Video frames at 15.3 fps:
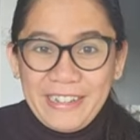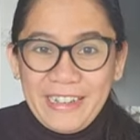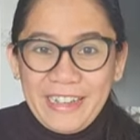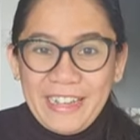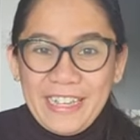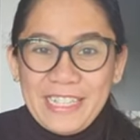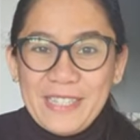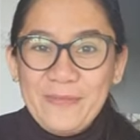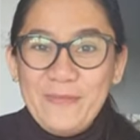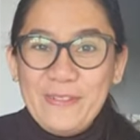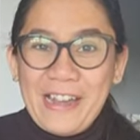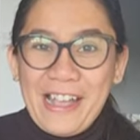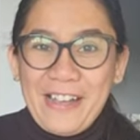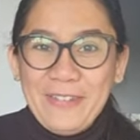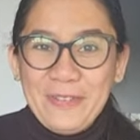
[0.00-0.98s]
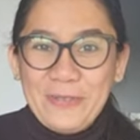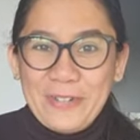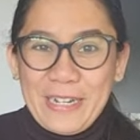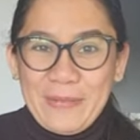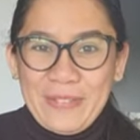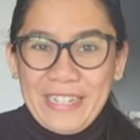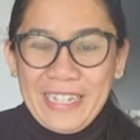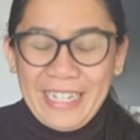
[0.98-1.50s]
nice brown
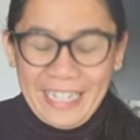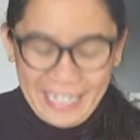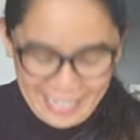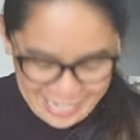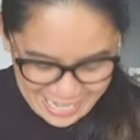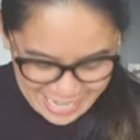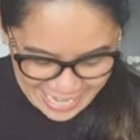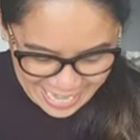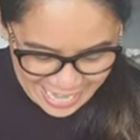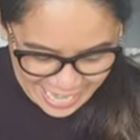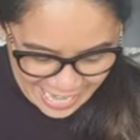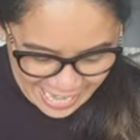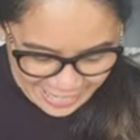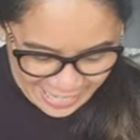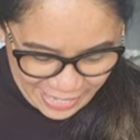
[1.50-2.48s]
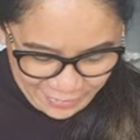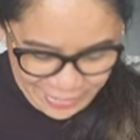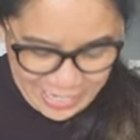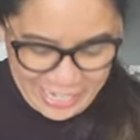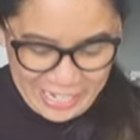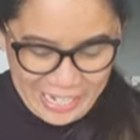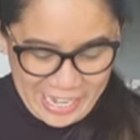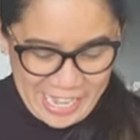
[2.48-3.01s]
ribbon. I love
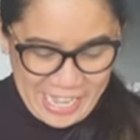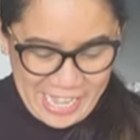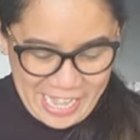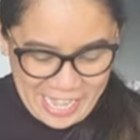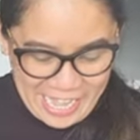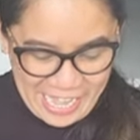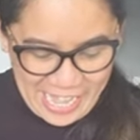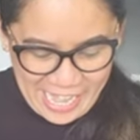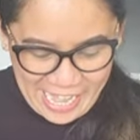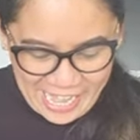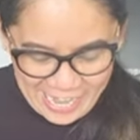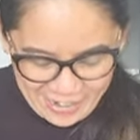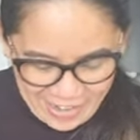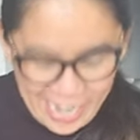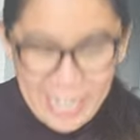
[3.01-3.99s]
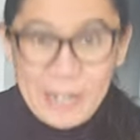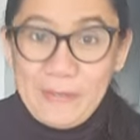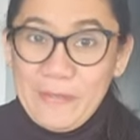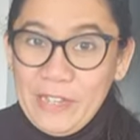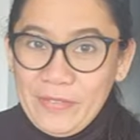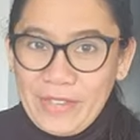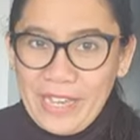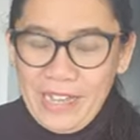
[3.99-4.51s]
it. All right,
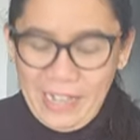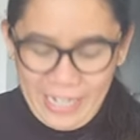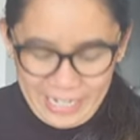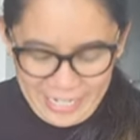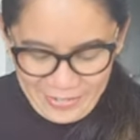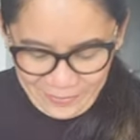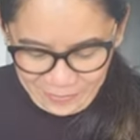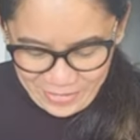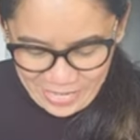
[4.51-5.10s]
moving on.